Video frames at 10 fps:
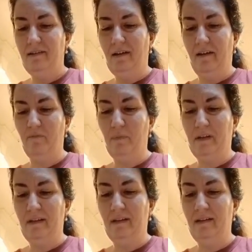I've
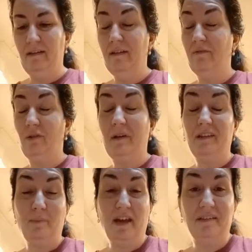been, for about
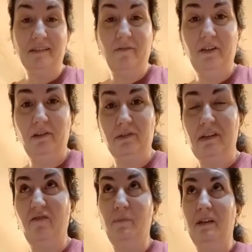the past 7 years,
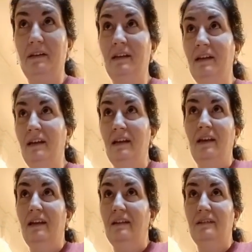I've been
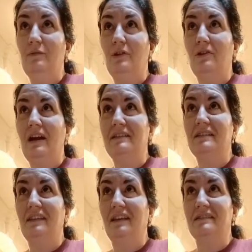doing all kinds
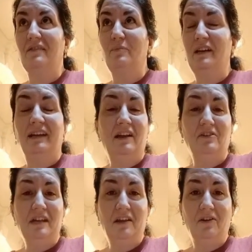of things. I've been a
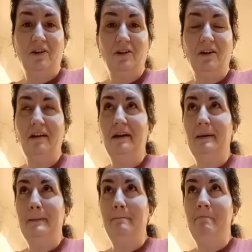caretaker.
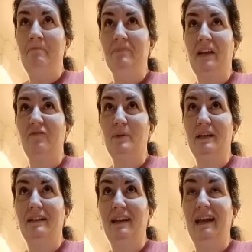I've
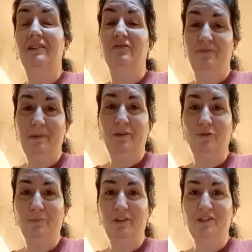been out of my
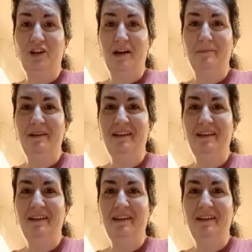corporate job,